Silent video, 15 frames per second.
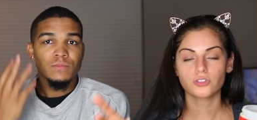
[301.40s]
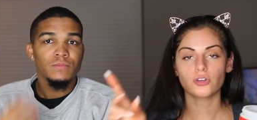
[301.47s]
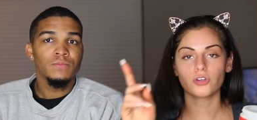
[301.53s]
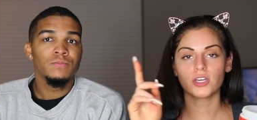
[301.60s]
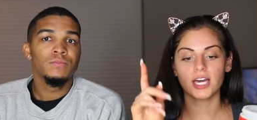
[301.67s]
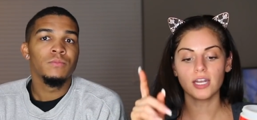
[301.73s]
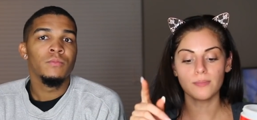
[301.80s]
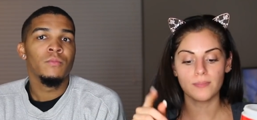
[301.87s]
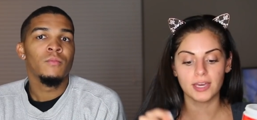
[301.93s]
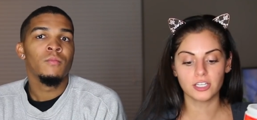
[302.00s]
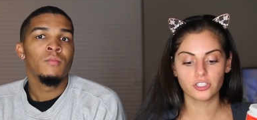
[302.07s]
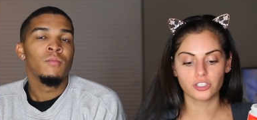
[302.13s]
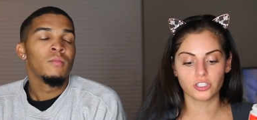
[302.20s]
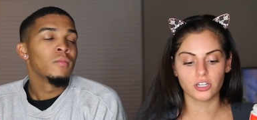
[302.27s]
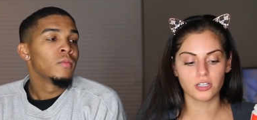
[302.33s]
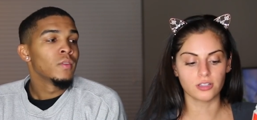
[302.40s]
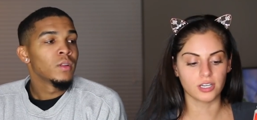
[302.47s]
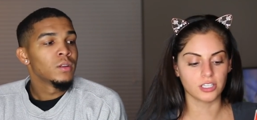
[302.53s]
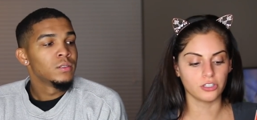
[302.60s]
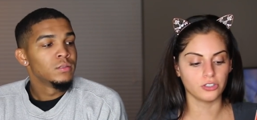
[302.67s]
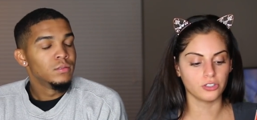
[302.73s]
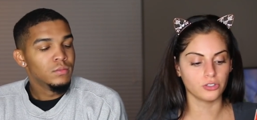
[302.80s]
Speaker 1: So you gotta make sure
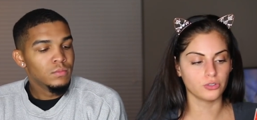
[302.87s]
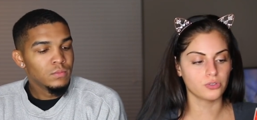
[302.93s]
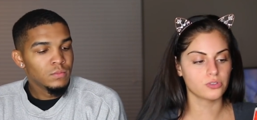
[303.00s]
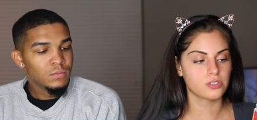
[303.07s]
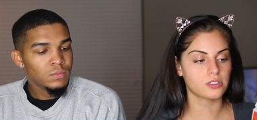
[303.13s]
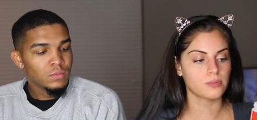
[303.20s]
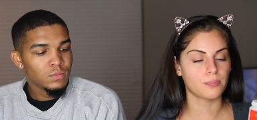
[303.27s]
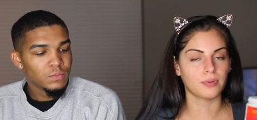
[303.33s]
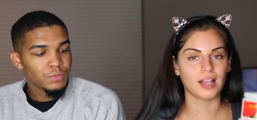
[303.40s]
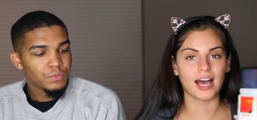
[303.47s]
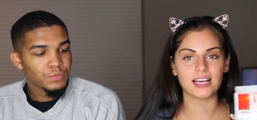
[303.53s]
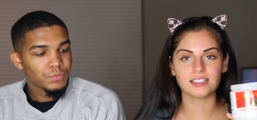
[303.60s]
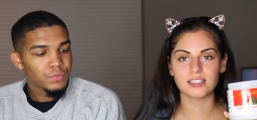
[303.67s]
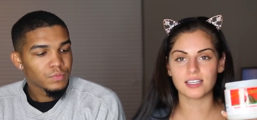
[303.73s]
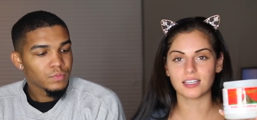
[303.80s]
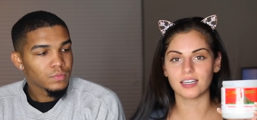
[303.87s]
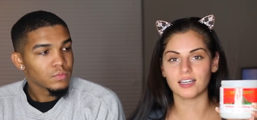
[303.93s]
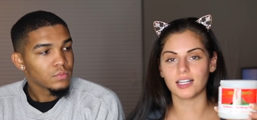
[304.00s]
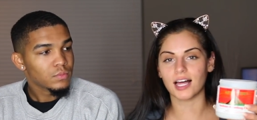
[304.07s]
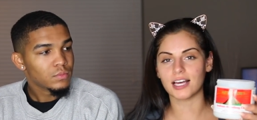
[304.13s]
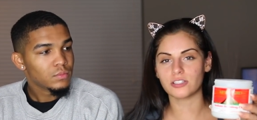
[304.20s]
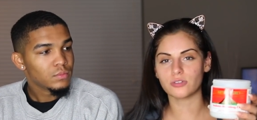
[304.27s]
that you use plastic
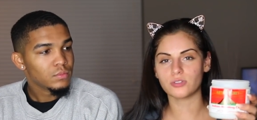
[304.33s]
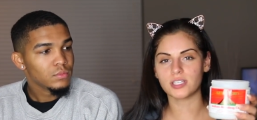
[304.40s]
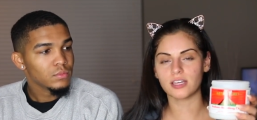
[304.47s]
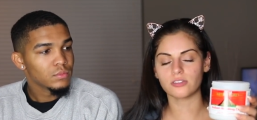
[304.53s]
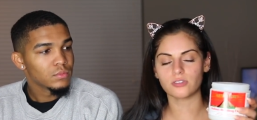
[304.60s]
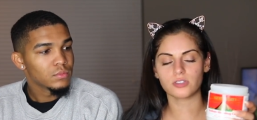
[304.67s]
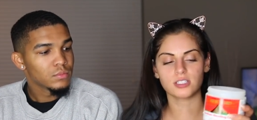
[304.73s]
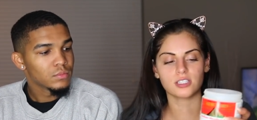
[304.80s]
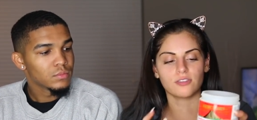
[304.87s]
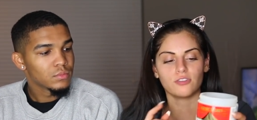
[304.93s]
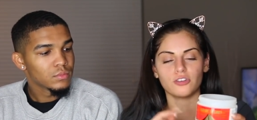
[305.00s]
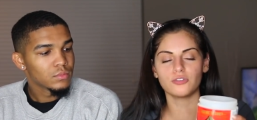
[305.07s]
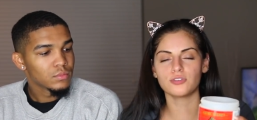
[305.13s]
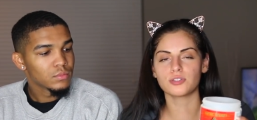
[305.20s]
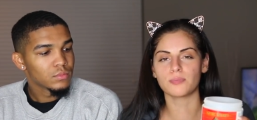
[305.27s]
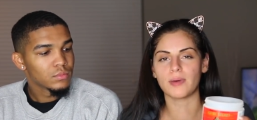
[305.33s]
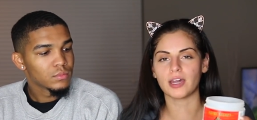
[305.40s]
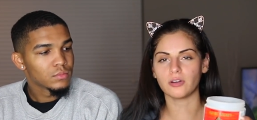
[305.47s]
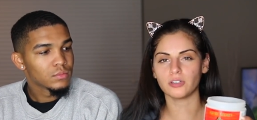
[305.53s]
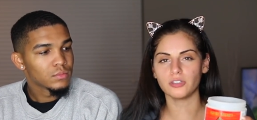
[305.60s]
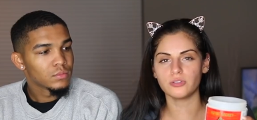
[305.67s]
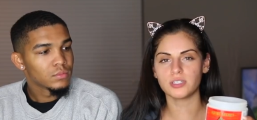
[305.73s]
and glass utensils, because if you use
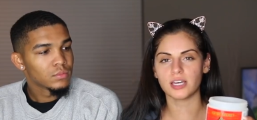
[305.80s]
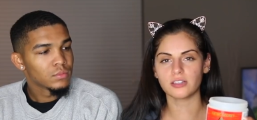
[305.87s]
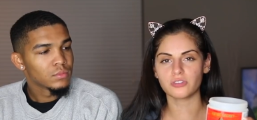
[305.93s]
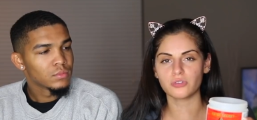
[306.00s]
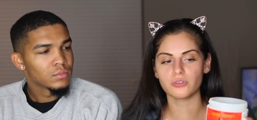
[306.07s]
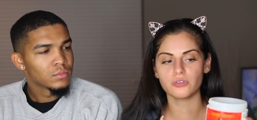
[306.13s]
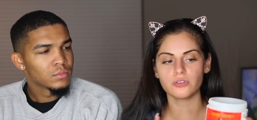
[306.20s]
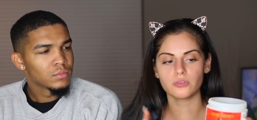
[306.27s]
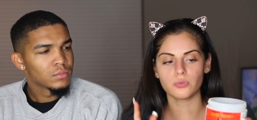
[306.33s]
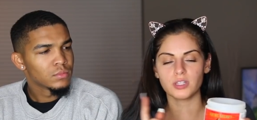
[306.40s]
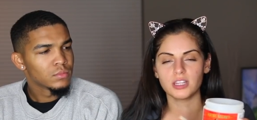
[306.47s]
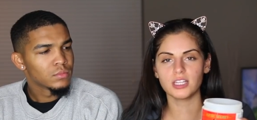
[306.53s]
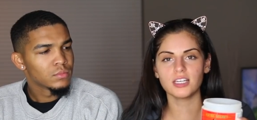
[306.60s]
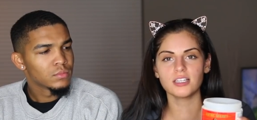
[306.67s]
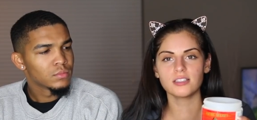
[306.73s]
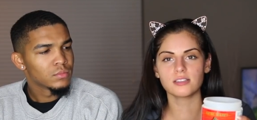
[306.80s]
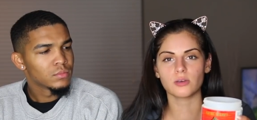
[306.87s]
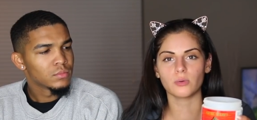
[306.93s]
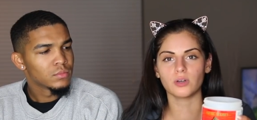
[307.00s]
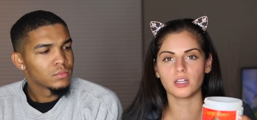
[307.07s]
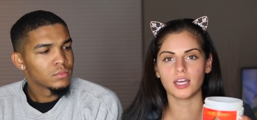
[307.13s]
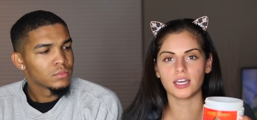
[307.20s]
metal utensils with this,
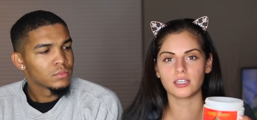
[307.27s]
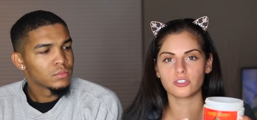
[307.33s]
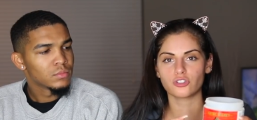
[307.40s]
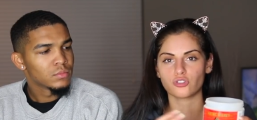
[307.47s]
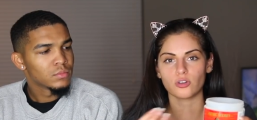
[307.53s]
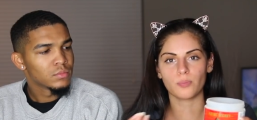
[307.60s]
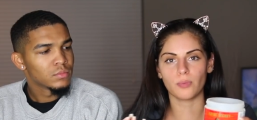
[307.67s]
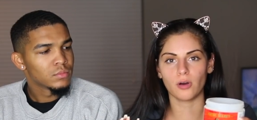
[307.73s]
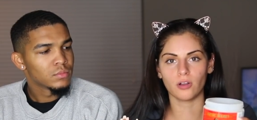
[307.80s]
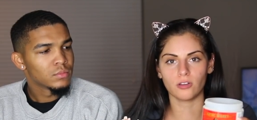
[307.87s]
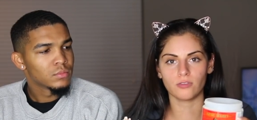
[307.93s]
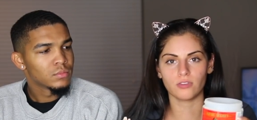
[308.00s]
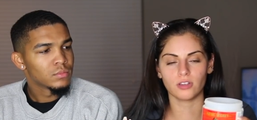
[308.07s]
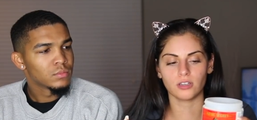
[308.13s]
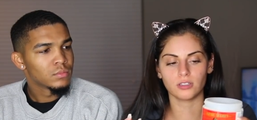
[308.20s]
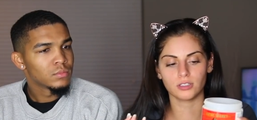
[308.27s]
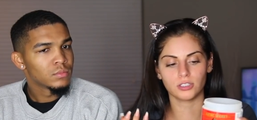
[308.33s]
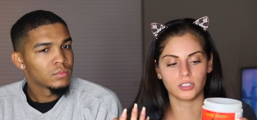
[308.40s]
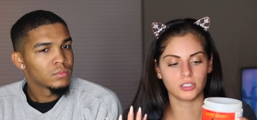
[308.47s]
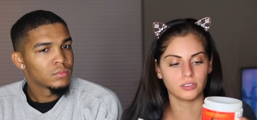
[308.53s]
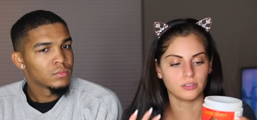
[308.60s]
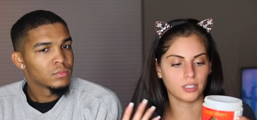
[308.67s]
it will like strip all of the
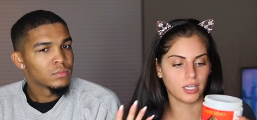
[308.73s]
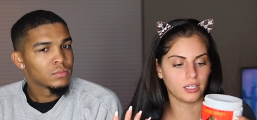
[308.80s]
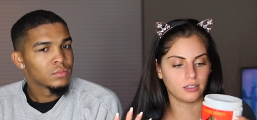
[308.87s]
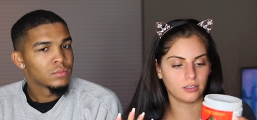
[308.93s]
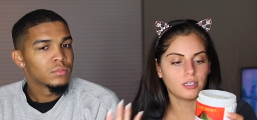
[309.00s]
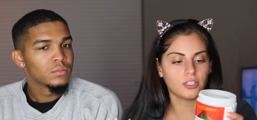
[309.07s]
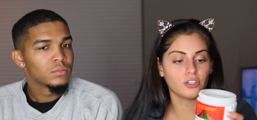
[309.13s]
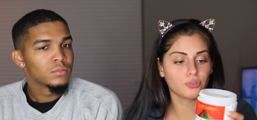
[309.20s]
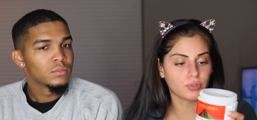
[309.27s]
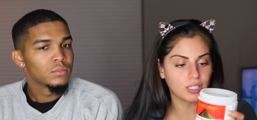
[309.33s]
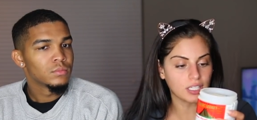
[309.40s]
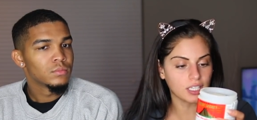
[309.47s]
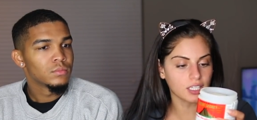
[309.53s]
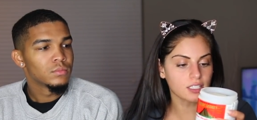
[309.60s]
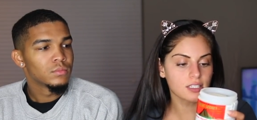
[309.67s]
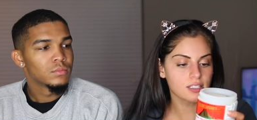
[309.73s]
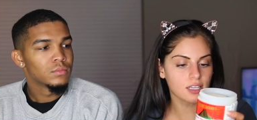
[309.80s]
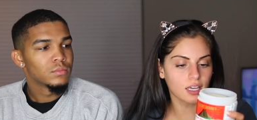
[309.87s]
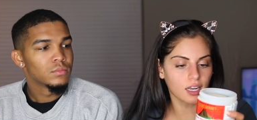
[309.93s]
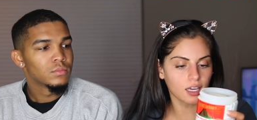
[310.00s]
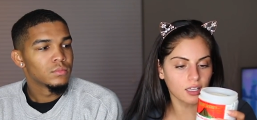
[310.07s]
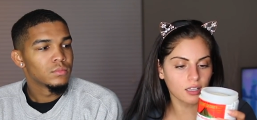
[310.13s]
good like ingredients
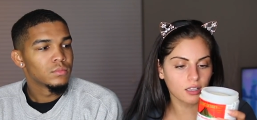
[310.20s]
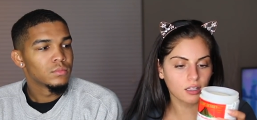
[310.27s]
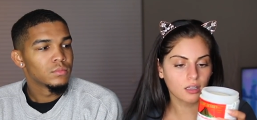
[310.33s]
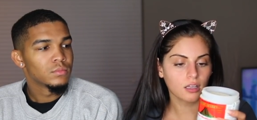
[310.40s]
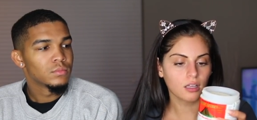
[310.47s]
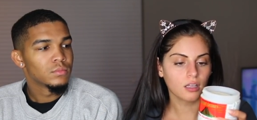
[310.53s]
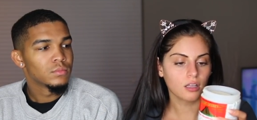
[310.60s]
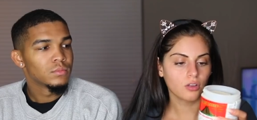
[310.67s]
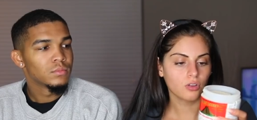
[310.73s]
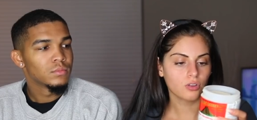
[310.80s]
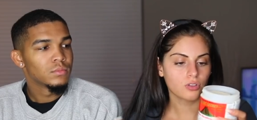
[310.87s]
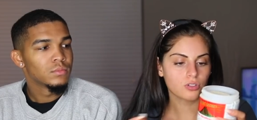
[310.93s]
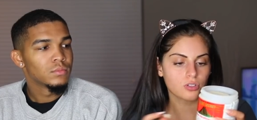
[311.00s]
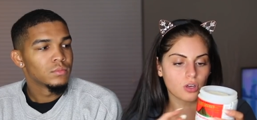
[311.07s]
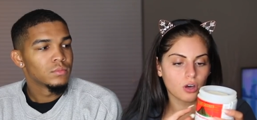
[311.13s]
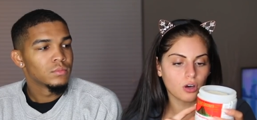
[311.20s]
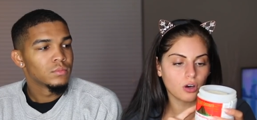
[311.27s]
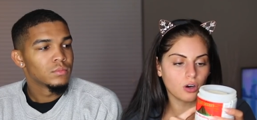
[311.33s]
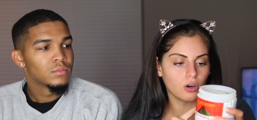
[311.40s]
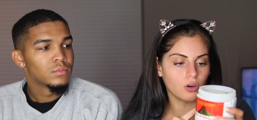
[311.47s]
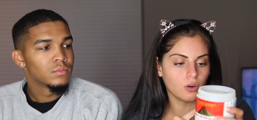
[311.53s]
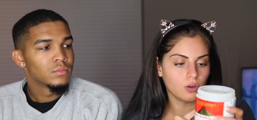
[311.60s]
in it.
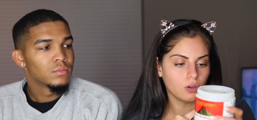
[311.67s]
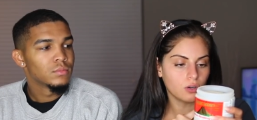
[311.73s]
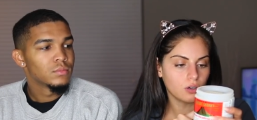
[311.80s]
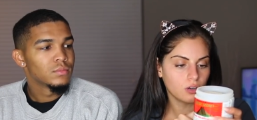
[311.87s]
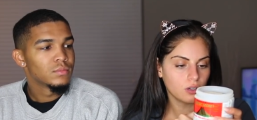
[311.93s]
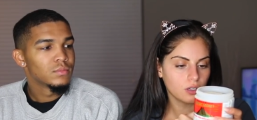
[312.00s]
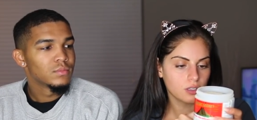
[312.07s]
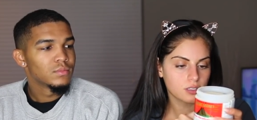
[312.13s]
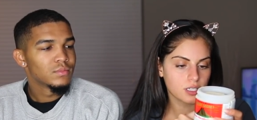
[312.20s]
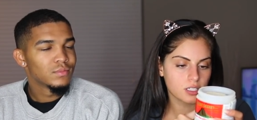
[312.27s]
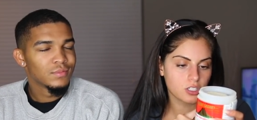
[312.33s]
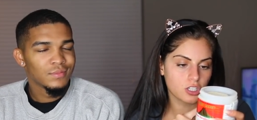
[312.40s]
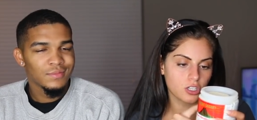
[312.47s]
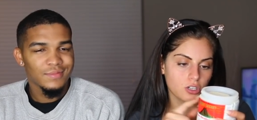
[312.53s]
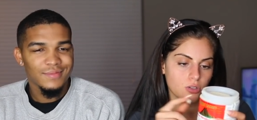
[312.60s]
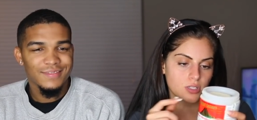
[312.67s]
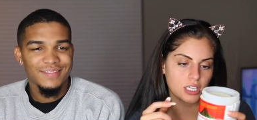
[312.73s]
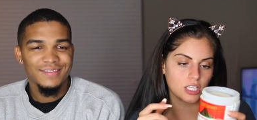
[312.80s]
So just to use